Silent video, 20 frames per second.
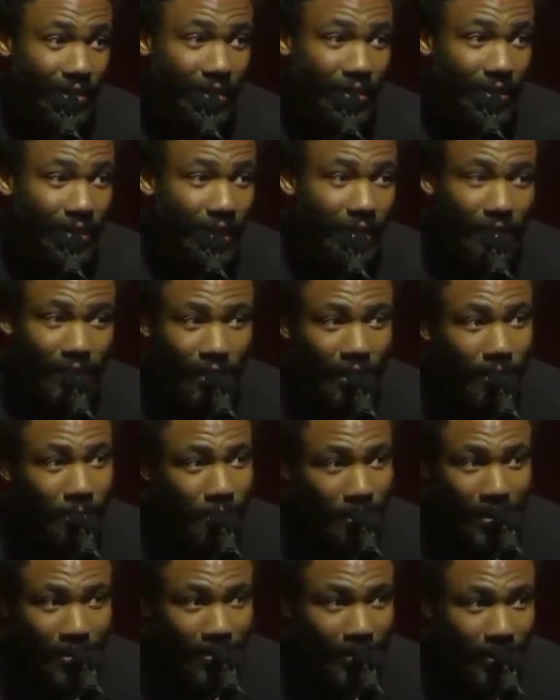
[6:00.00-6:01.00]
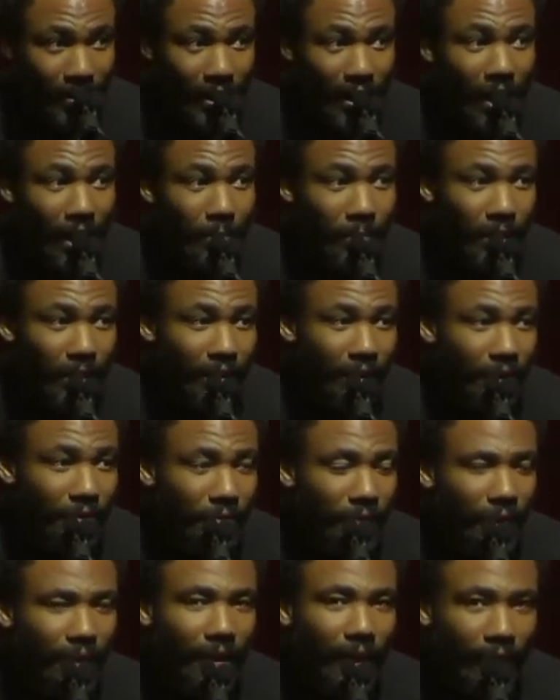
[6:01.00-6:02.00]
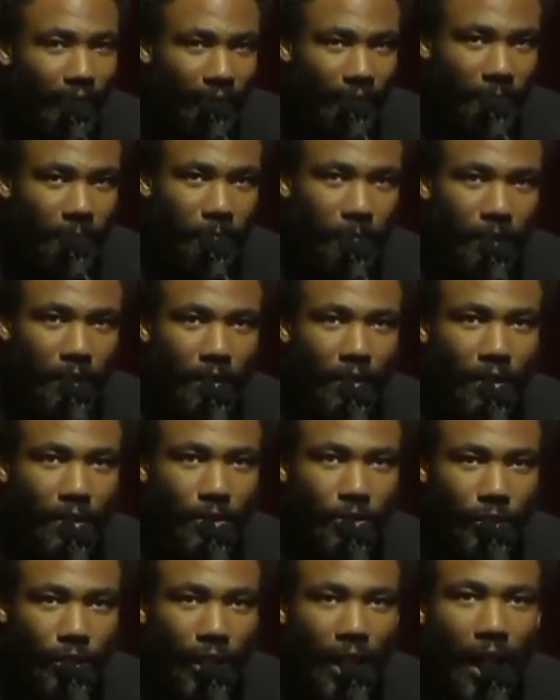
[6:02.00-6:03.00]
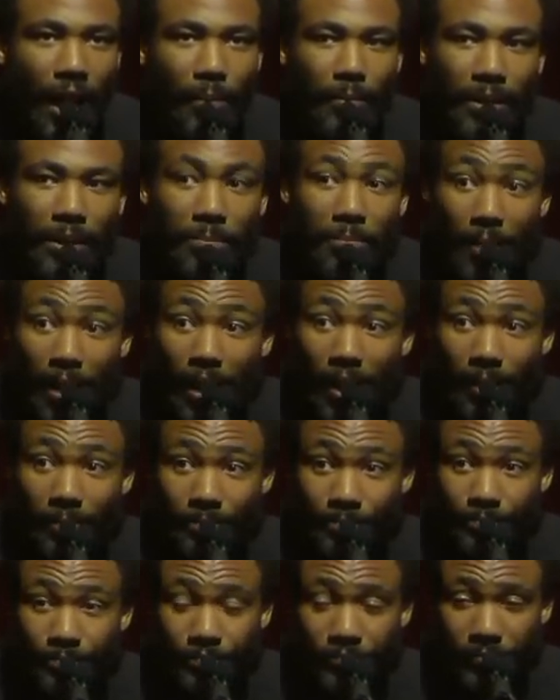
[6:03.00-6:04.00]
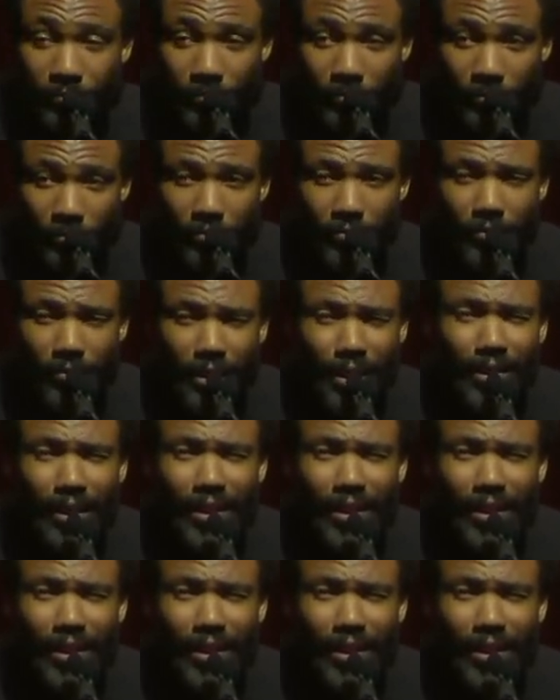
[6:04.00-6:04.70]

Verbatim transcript: nothing comes easy in comedy. They felt like your comedy mom, and they